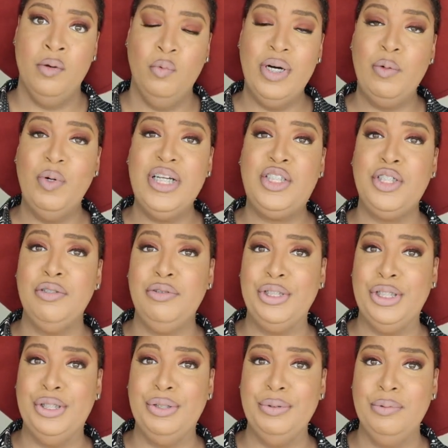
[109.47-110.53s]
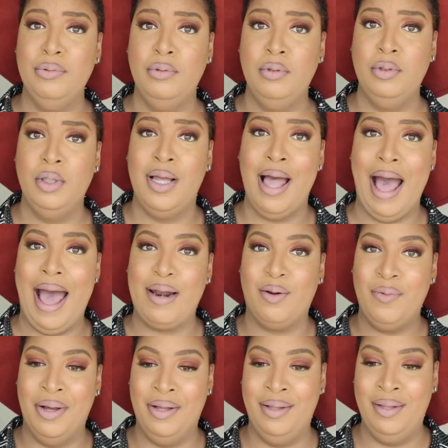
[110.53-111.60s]
What, what you do? I
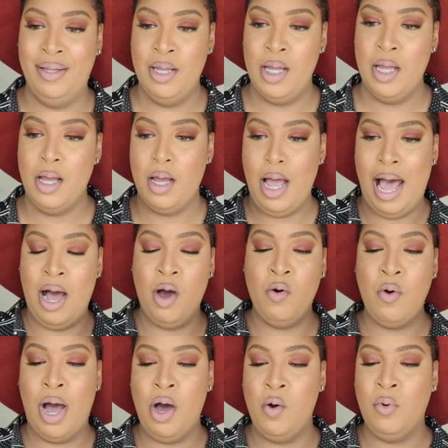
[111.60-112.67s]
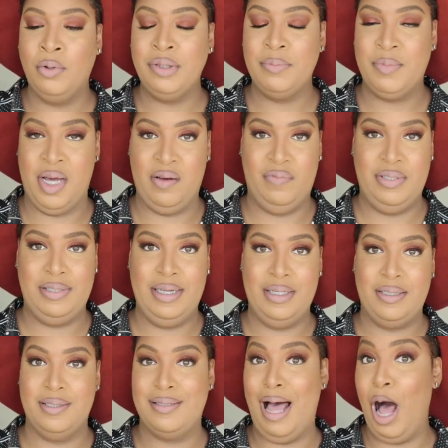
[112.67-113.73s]
don't... I don't, I don't want them
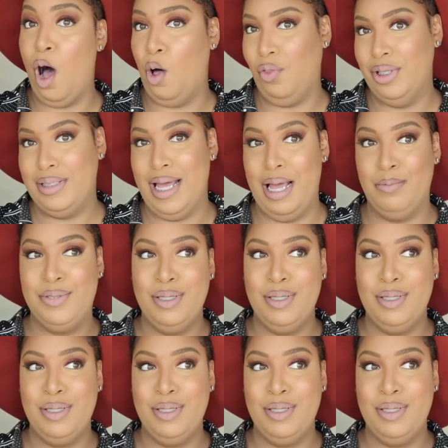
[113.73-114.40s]
conversations all the time.